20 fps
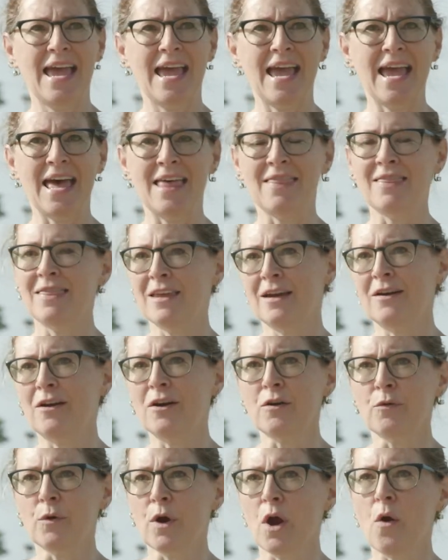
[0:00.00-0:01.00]
and
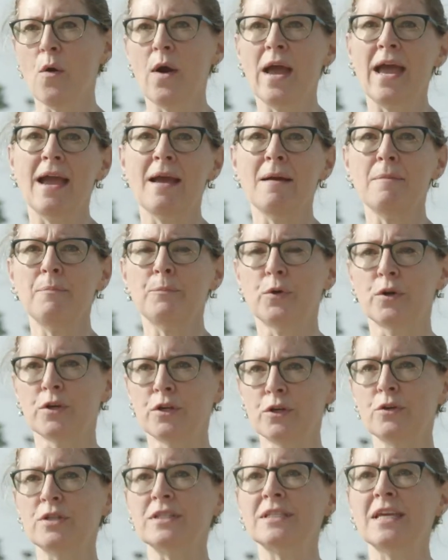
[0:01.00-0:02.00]
they're growing,
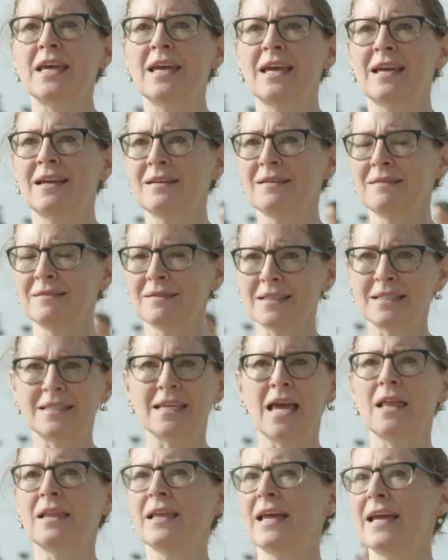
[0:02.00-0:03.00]
producing,
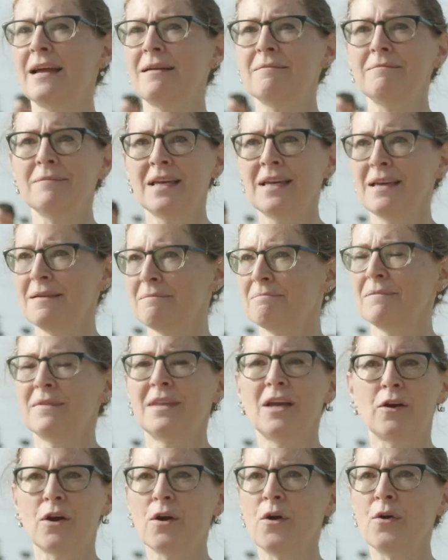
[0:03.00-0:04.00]
selling
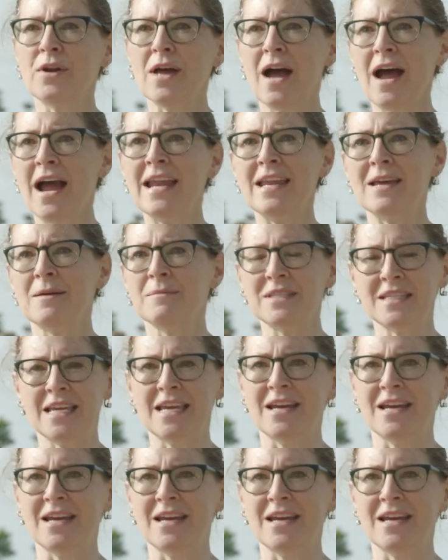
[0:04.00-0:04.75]
their own items